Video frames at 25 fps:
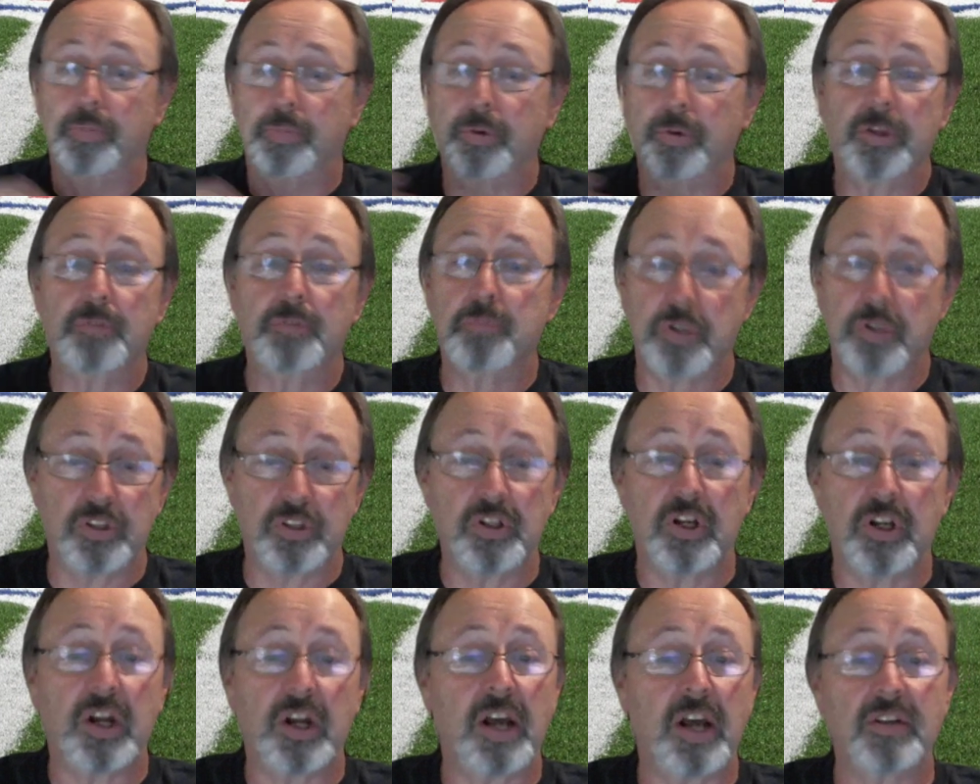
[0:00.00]
but but
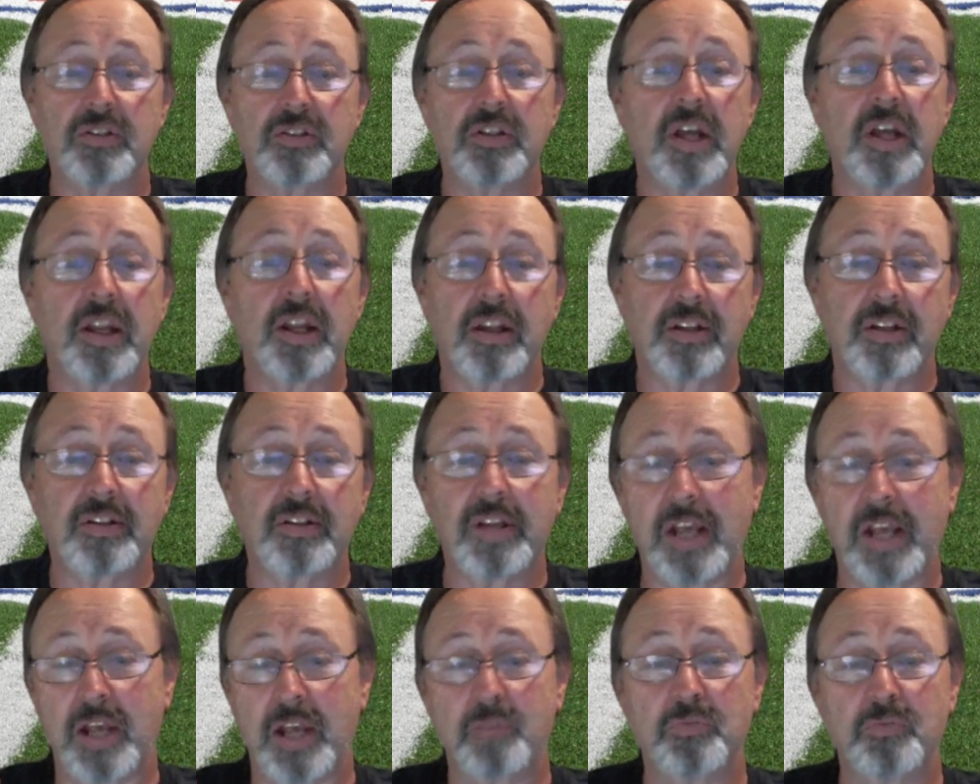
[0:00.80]
did I say that
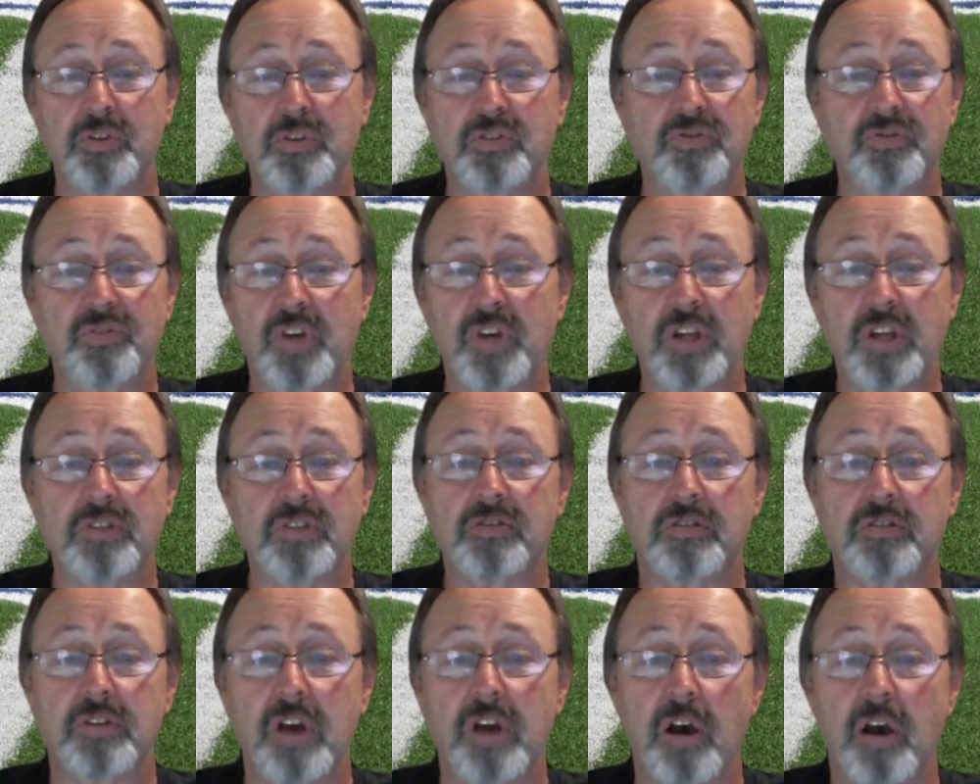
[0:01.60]
the game was
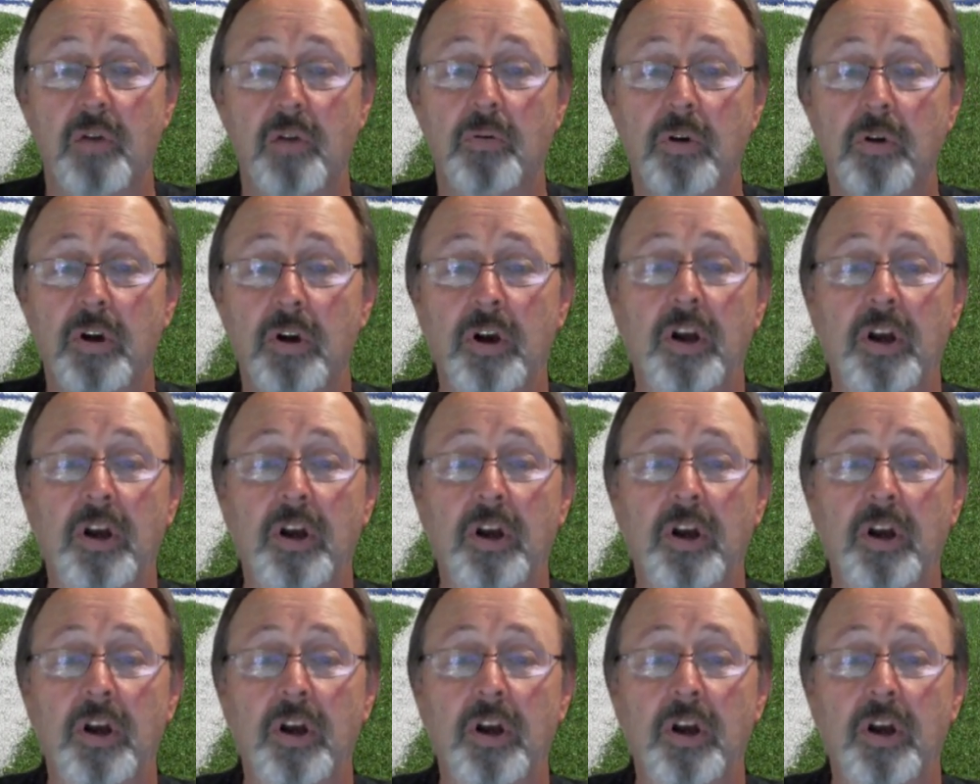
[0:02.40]
fixed? No.